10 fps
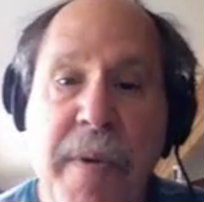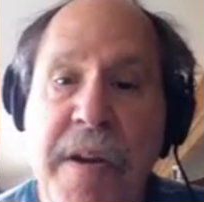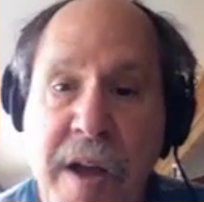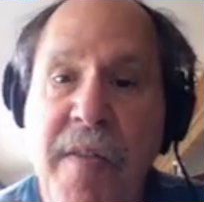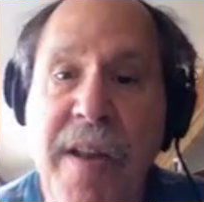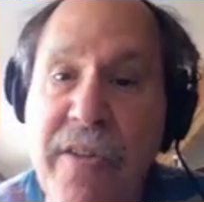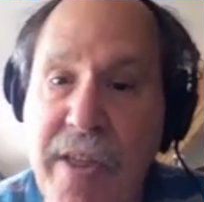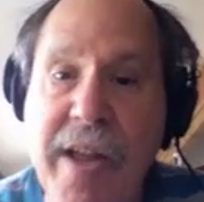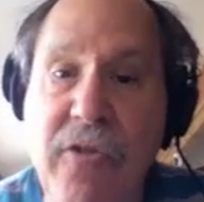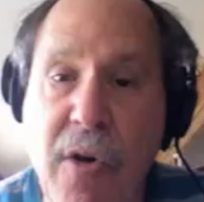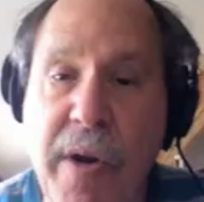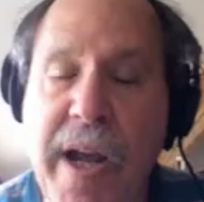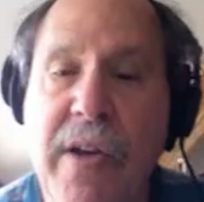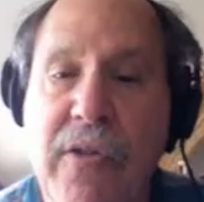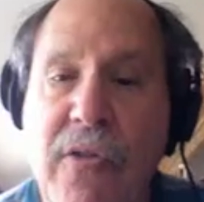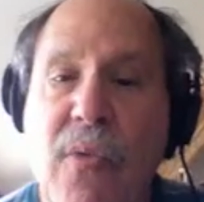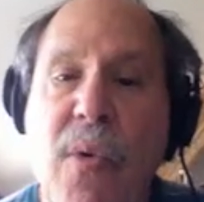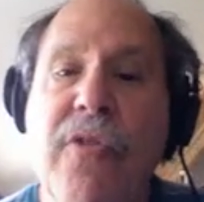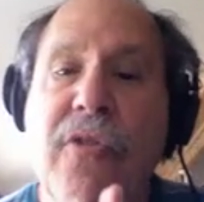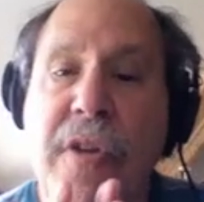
but nonetheless, that's going out to the world.